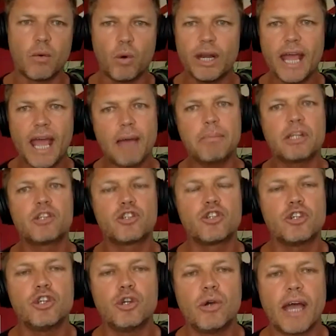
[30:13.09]
What habits do
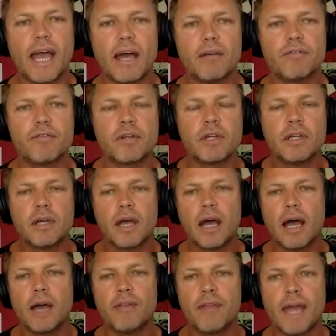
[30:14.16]
you have
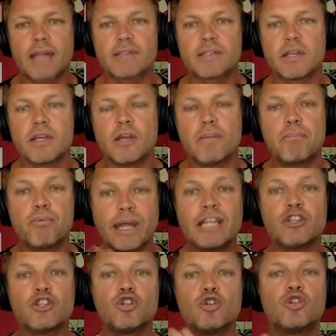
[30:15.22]
that
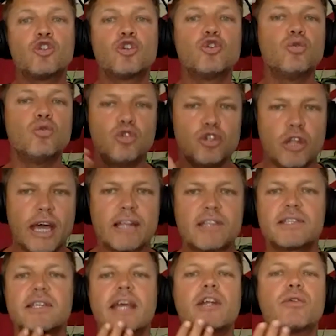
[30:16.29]
brings you to that
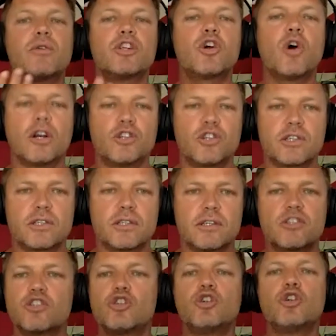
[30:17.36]
sacred
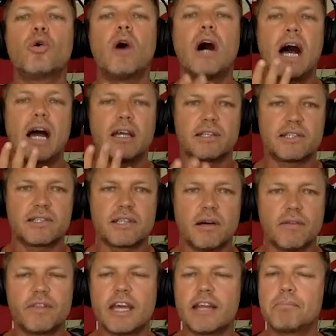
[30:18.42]
consciousness, to your higher
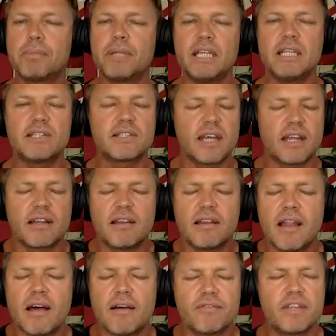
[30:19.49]
self, that peace, that
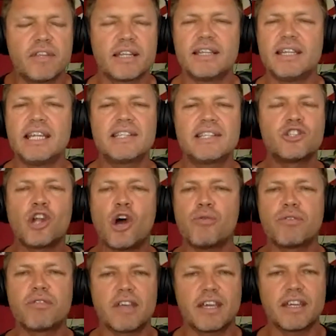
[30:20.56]
love that needs no
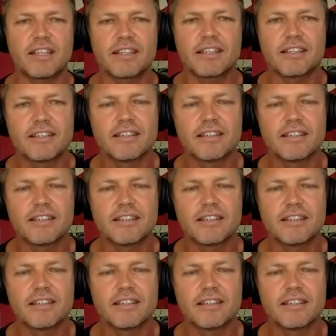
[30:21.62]
thing?